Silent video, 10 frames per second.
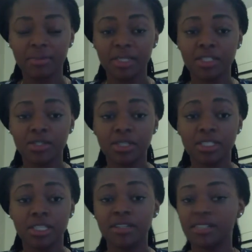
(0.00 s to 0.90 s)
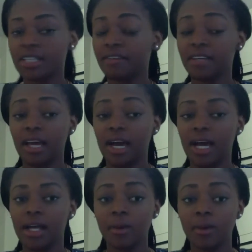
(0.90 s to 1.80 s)
But students, there's definitely
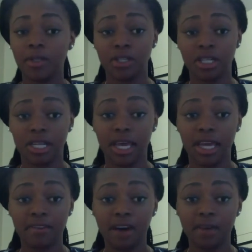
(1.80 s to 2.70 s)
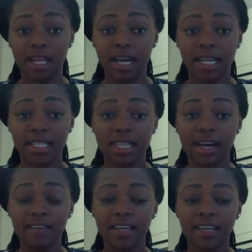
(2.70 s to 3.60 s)
an opportunity to get involved in that kind of
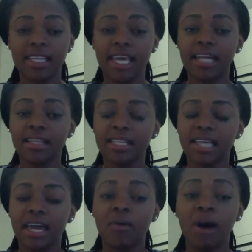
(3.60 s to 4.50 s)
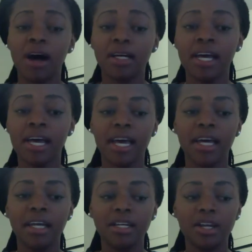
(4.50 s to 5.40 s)
stuff. And at the end of the day, while
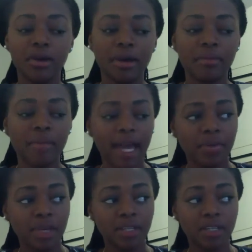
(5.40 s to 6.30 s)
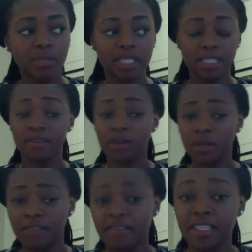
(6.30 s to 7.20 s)
it might be a little bit difficult
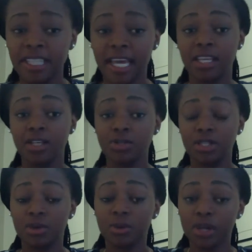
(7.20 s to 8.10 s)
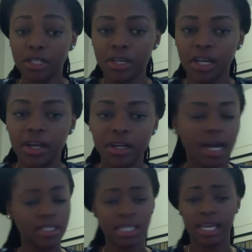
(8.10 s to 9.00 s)
at first getting used to the workload here,
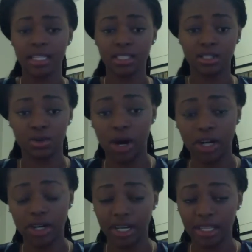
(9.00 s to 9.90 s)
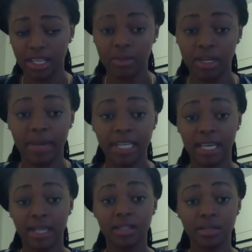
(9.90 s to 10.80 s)
not saying it's too hard or anything, but it might
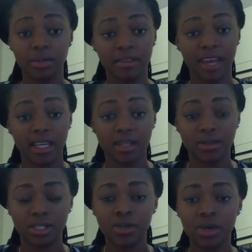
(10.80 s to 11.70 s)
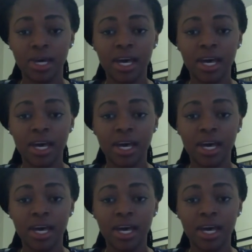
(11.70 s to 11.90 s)
take a little bit of getting used to.